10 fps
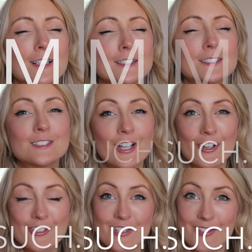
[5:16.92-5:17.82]

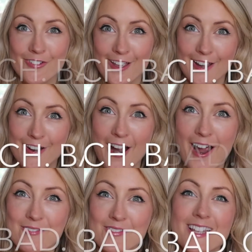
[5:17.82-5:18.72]
such severe
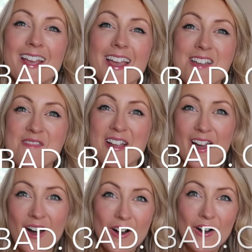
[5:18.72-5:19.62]
cramps in my
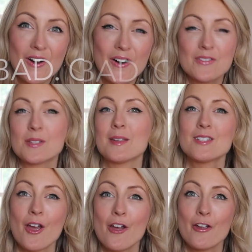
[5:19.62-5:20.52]
calves and my
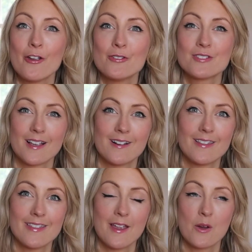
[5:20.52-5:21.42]
toes and that kind
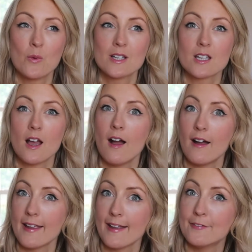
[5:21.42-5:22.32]
of thing, which
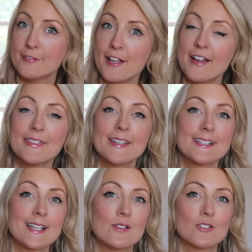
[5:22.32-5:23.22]
I have learned that is
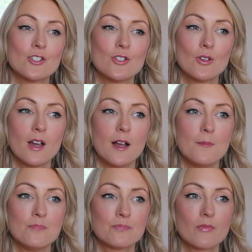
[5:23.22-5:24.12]
down to
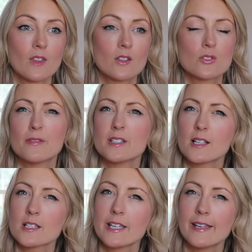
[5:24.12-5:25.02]
sort of
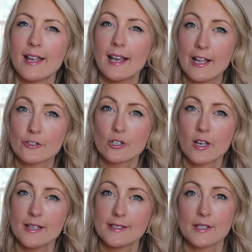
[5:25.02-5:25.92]
reduction in
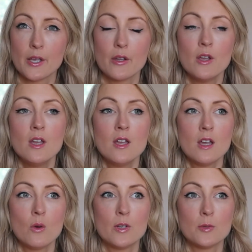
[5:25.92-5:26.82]
electrolytes. So
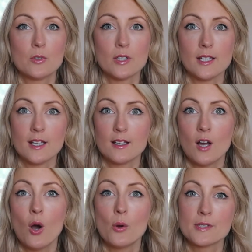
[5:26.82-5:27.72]
when your body
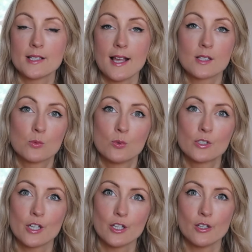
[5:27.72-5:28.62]
holds less
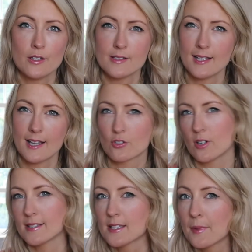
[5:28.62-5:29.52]
water, you lose the
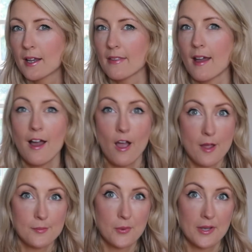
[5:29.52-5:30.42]
electrolytes, something like that.
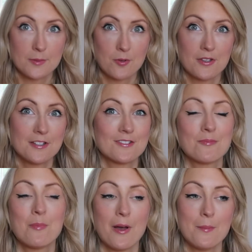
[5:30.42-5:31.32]
I'm no expert on this,
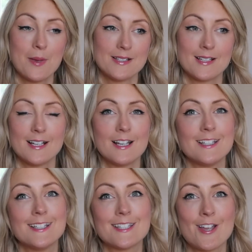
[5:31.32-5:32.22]
but basically I
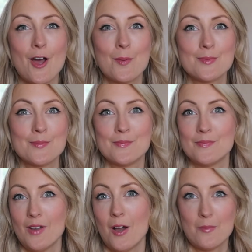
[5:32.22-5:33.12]
needed to
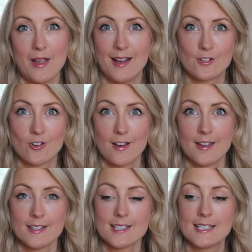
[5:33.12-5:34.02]
up my
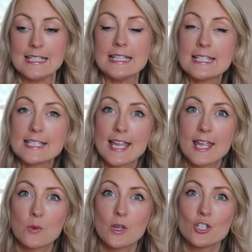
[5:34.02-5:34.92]
electrolyte
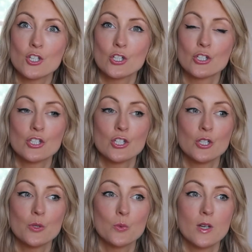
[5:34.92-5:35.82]
intake, which you can
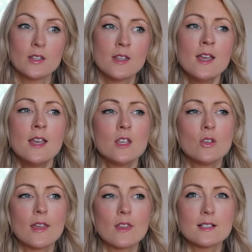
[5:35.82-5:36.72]
do with, you
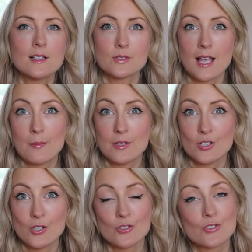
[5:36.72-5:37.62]
get those little tablets
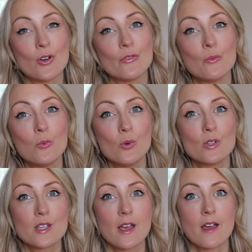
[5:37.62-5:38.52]
that you can dissolve in
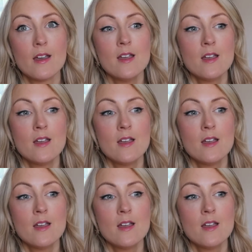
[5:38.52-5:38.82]
water,